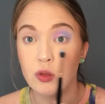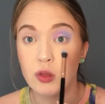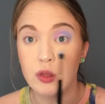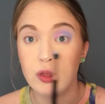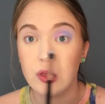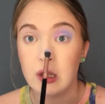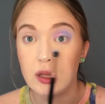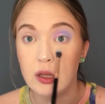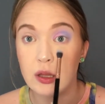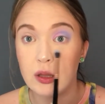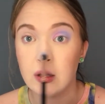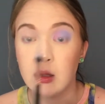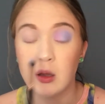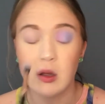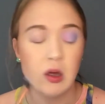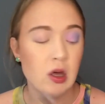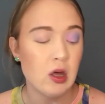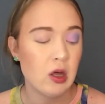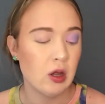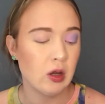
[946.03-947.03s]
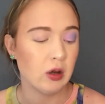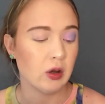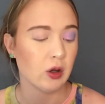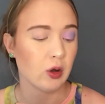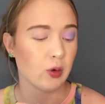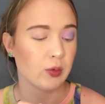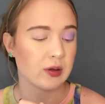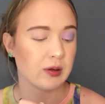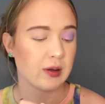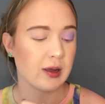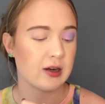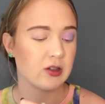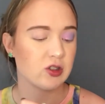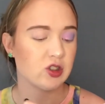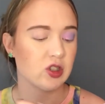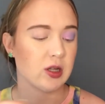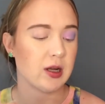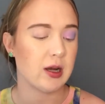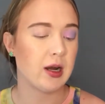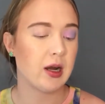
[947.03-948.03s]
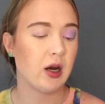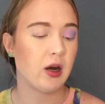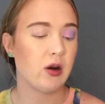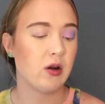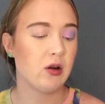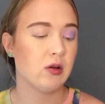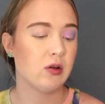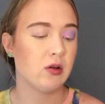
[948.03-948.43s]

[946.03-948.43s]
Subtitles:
the lower lash line.